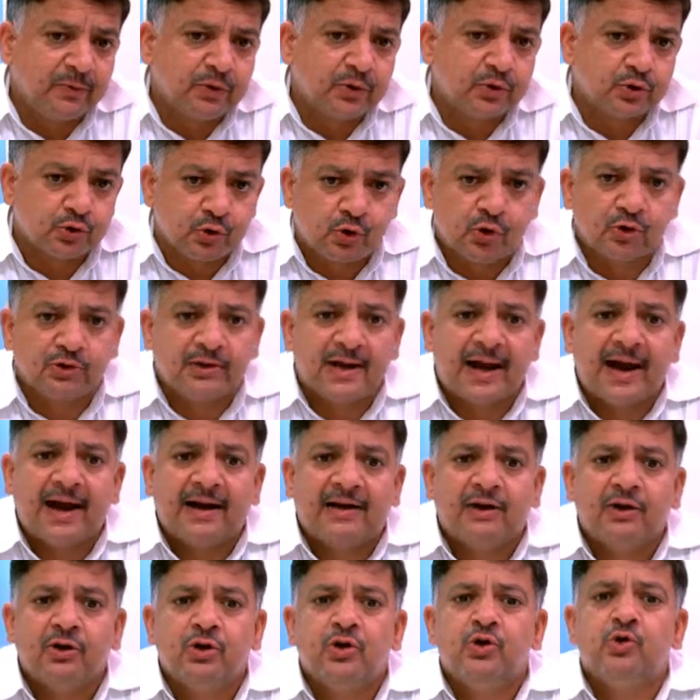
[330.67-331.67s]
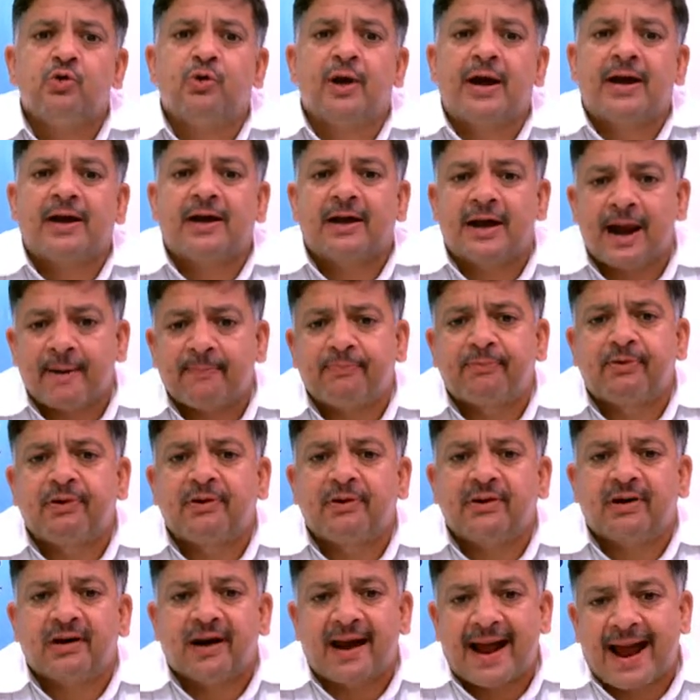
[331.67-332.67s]
so that you can keep
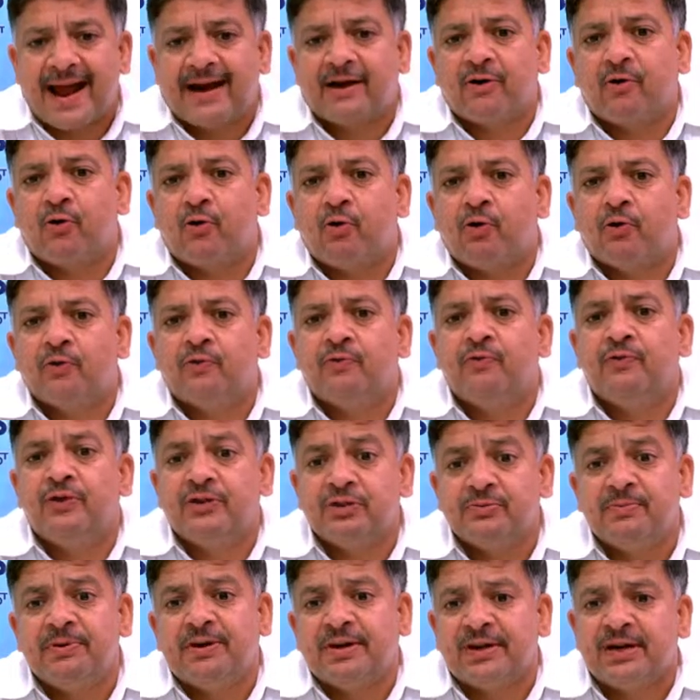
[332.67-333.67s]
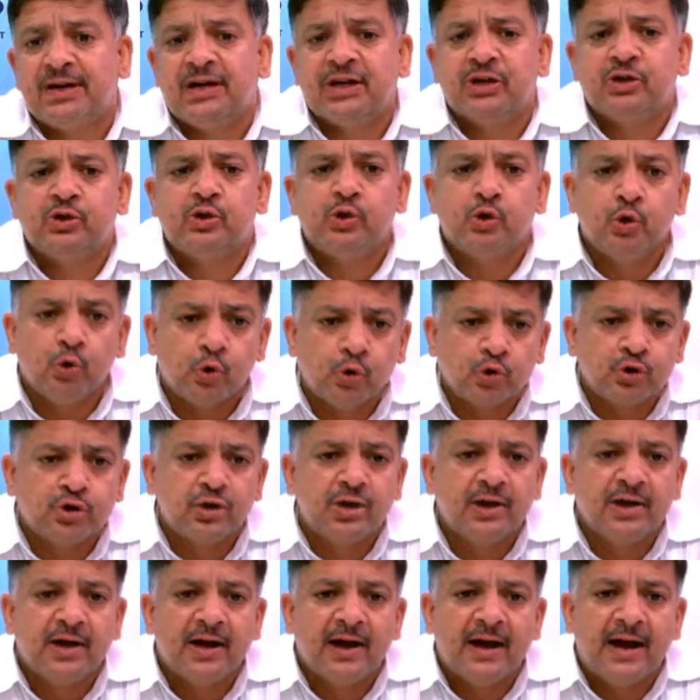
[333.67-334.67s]
track on which material is used